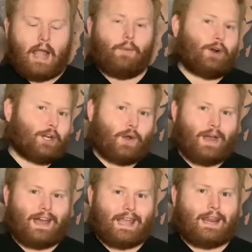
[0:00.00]
we're going to go
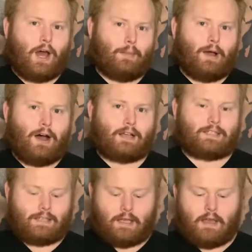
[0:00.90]
ahead and
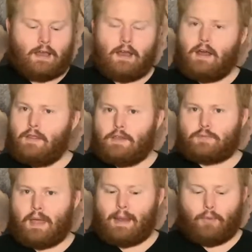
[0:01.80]
unbox this
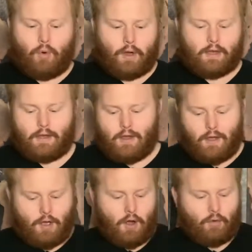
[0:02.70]
bad boy
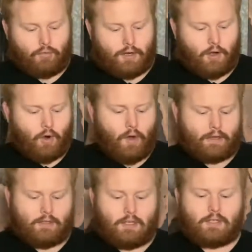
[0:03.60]
real quick.
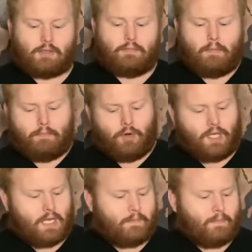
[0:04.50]
So this is
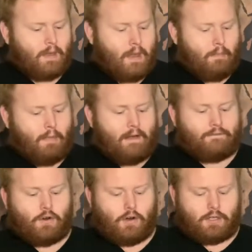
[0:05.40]
really my
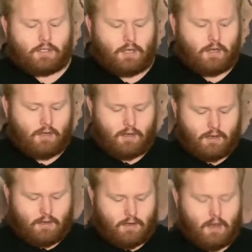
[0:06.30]
first
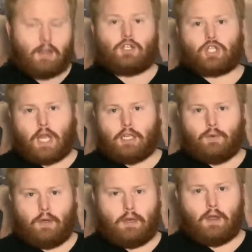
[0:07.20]

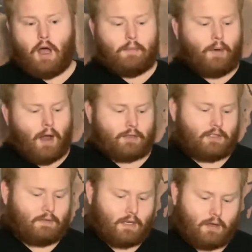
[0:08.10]
genuine
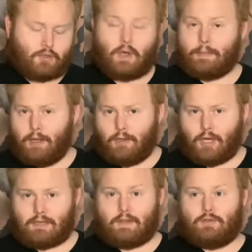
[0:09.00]
unboxing video, so I
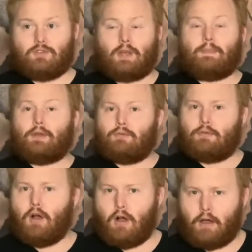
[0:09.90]
apologize if I do something
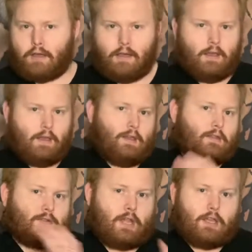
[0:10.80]
wrong,
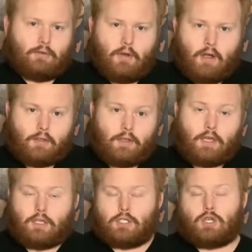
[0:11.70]
say the wrong
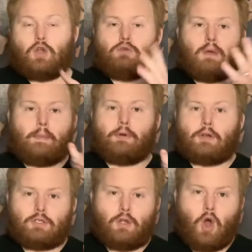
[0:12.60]
thing, show you my
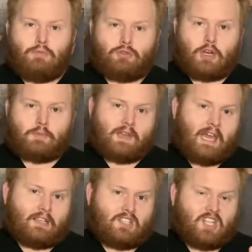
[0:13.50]
personal home address by
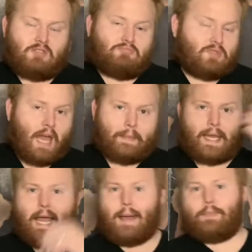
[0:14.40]
accident. That may
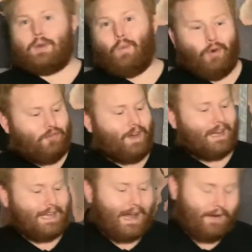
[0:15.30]
happen. We'll find
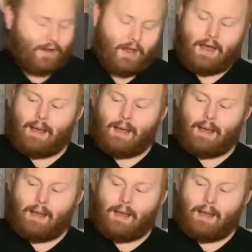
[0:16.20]
out. But